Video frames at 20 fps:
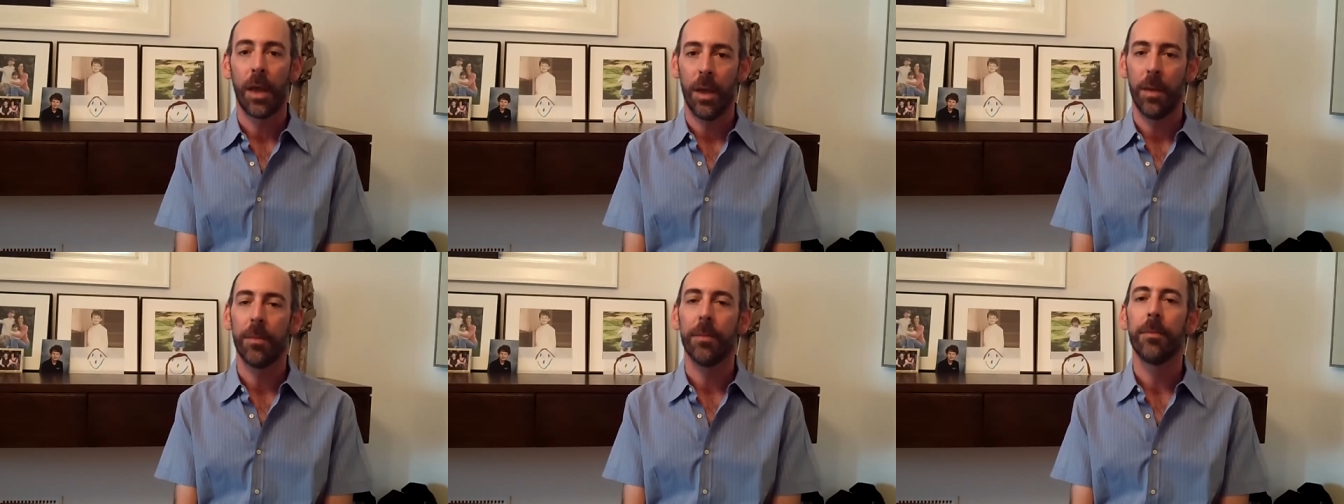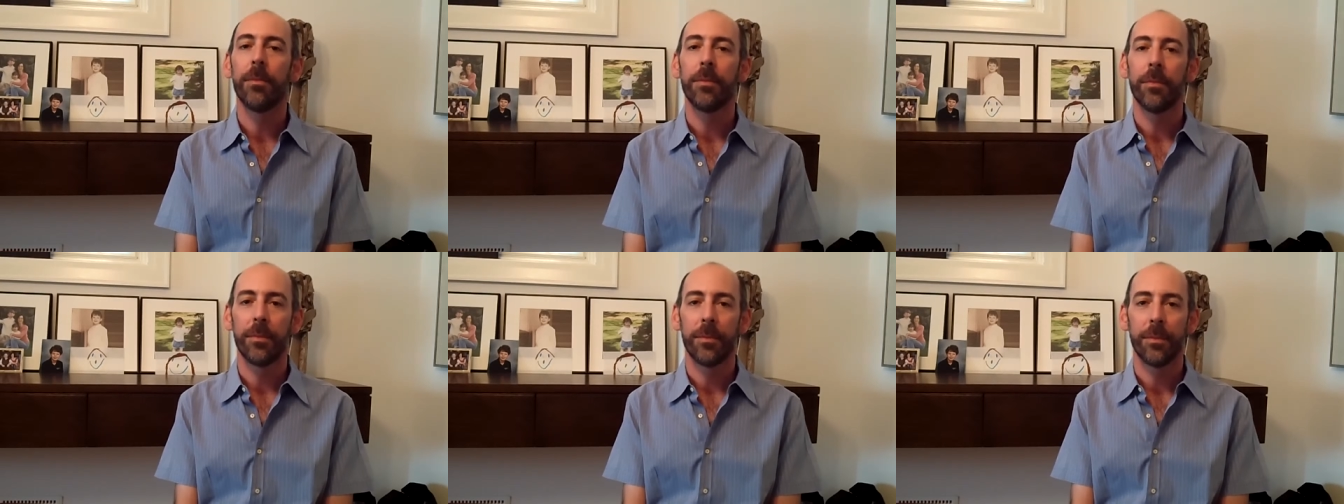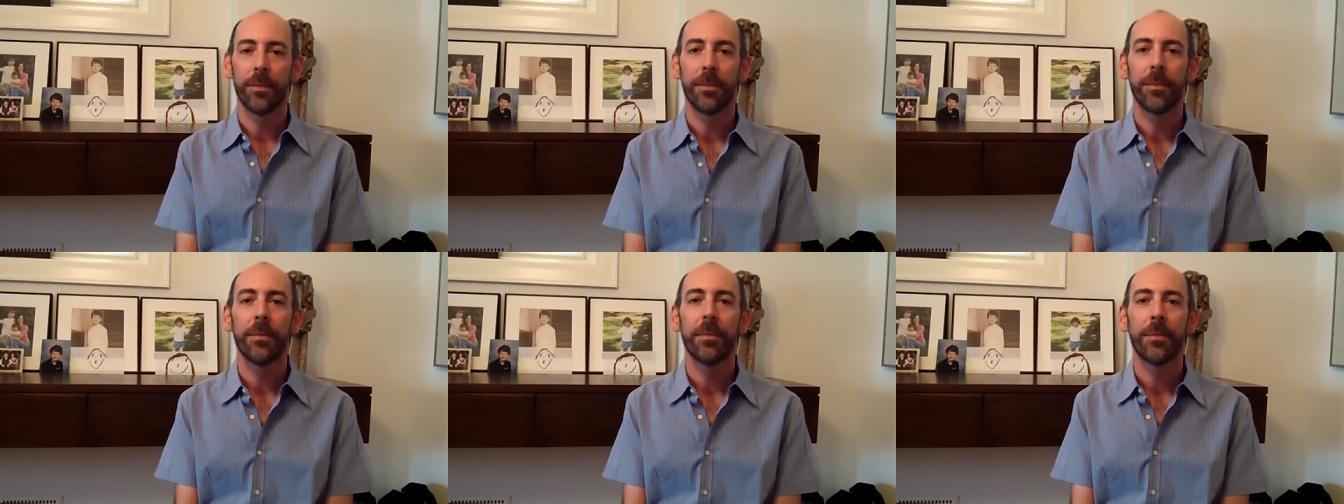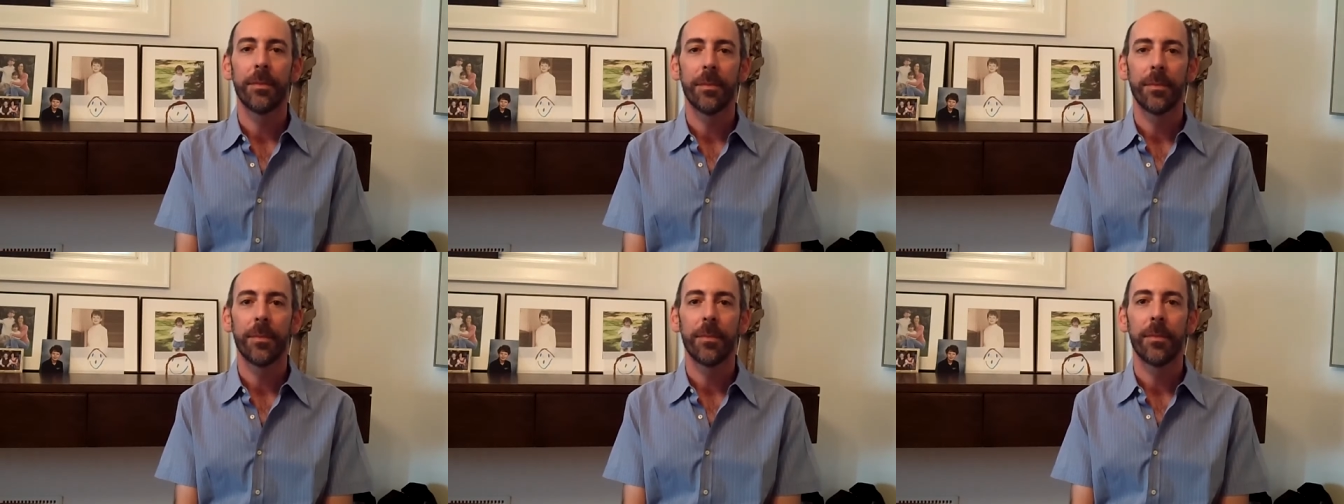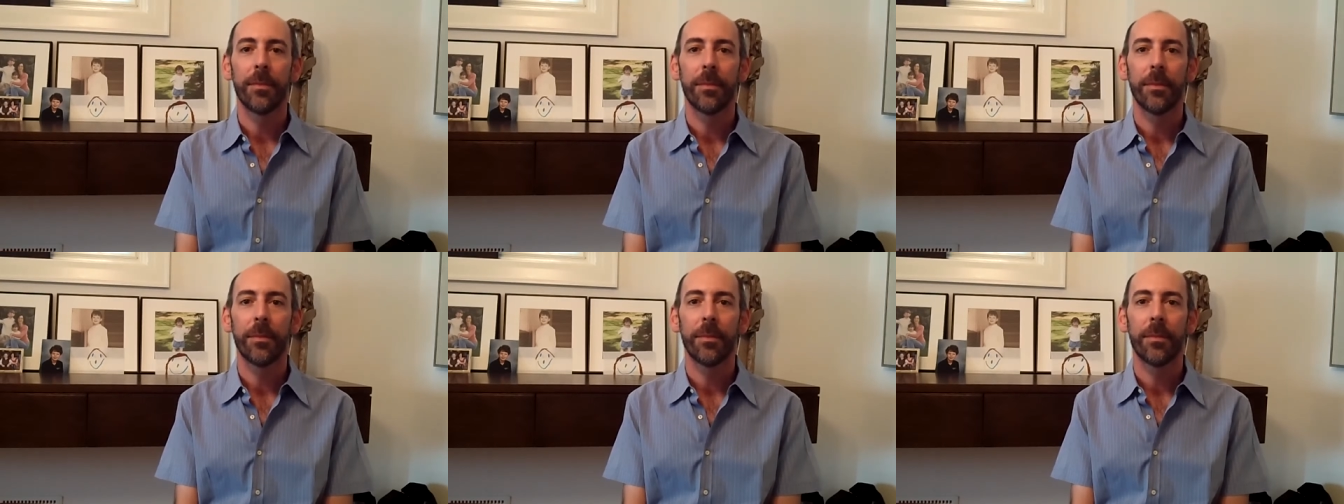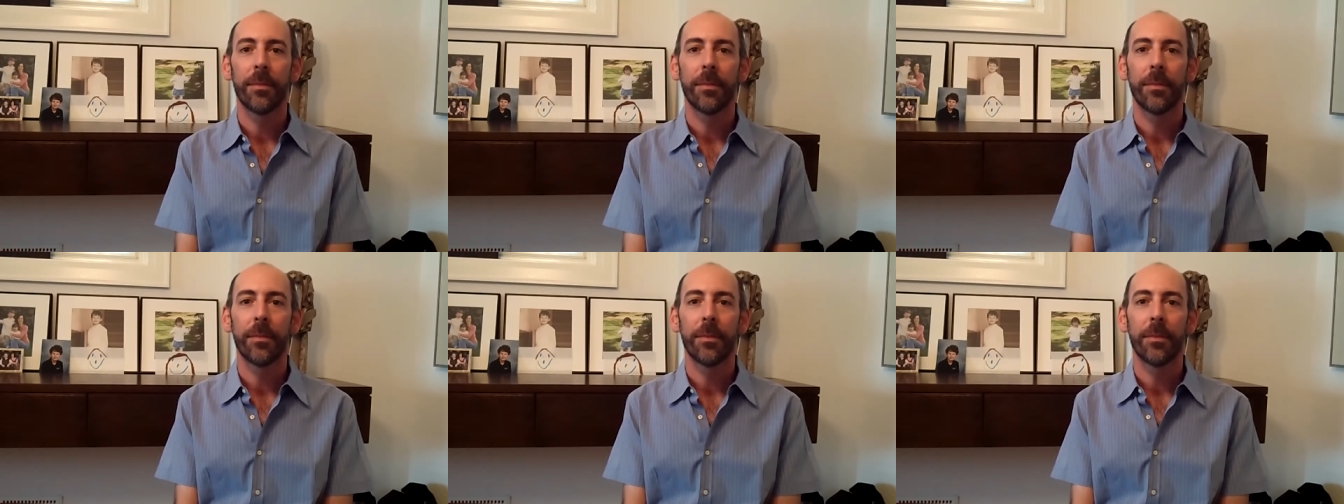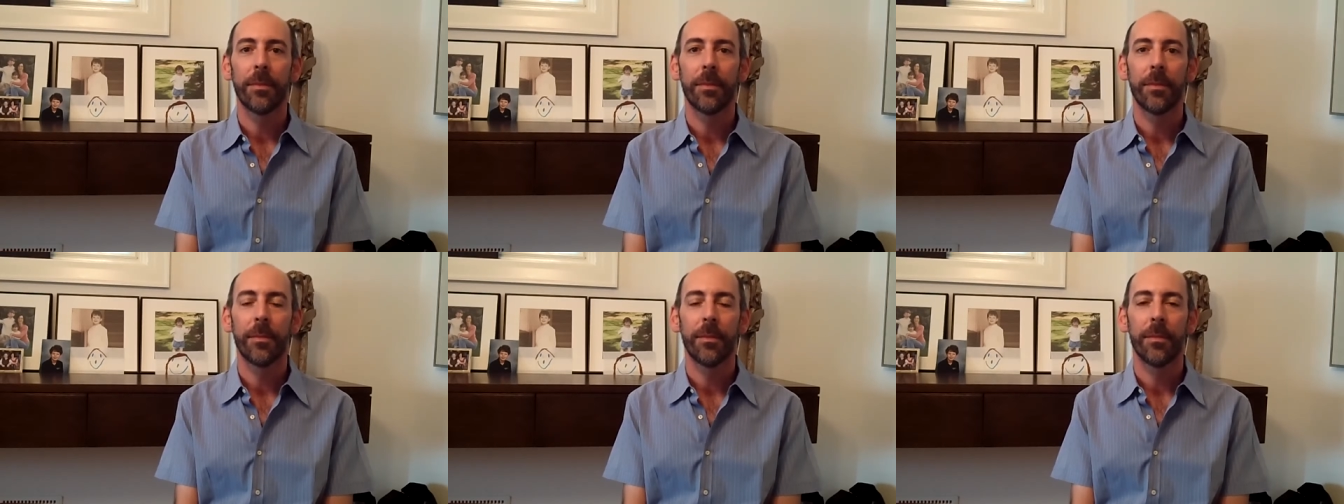And I think people are
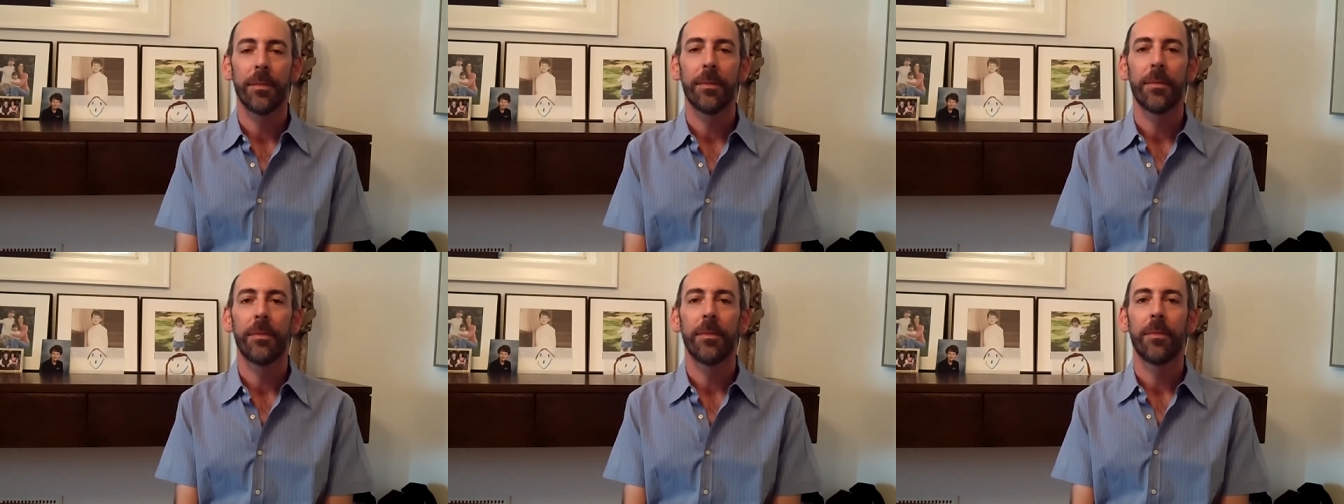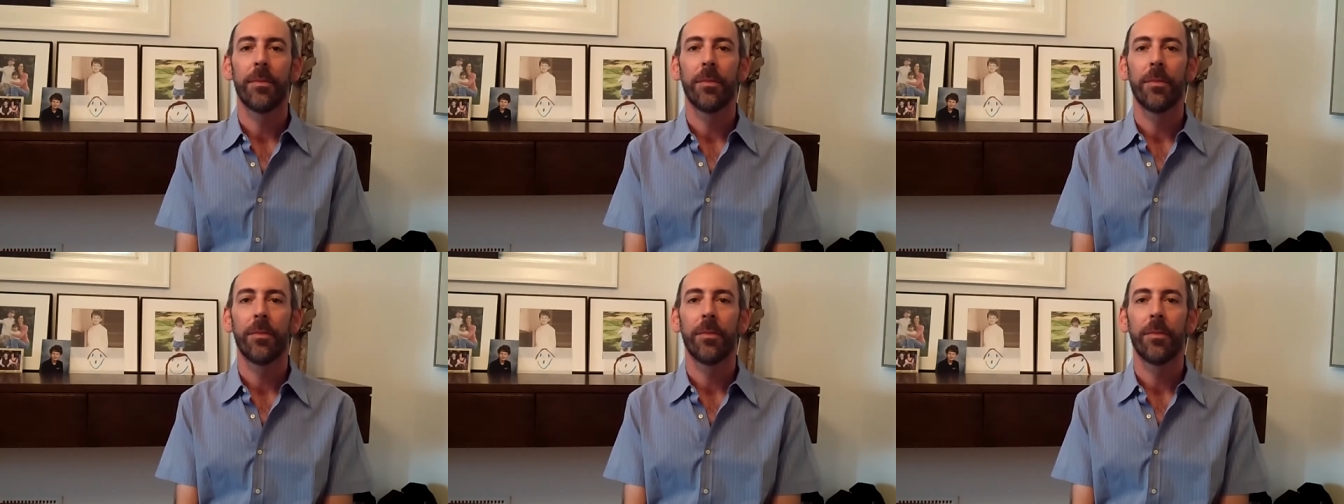respectful